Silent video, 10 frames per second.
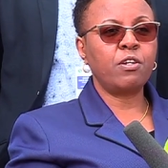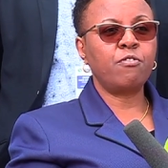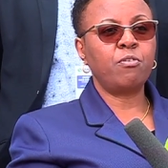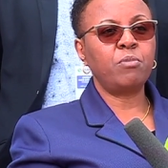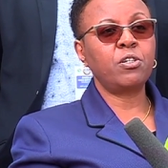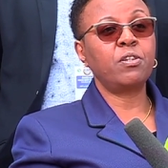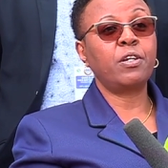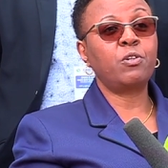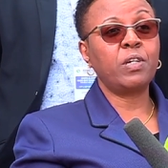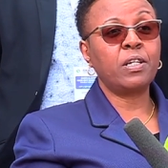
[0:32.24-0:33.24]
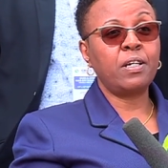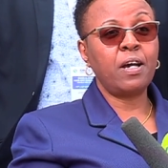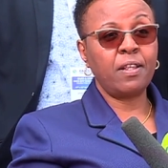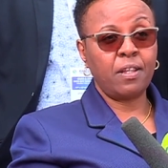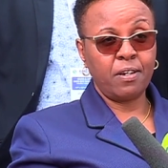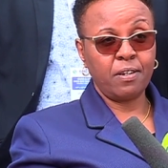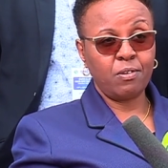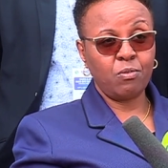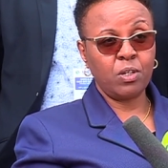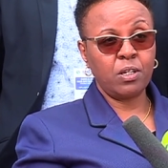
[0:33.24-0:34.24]
the information that we'll gather
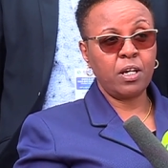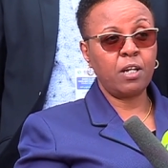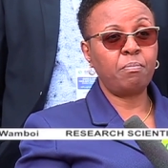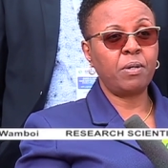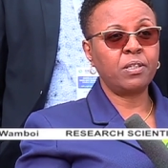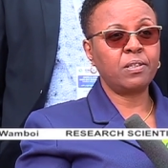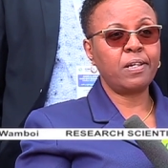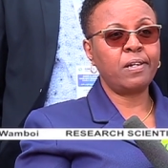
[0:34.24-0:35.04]
will help us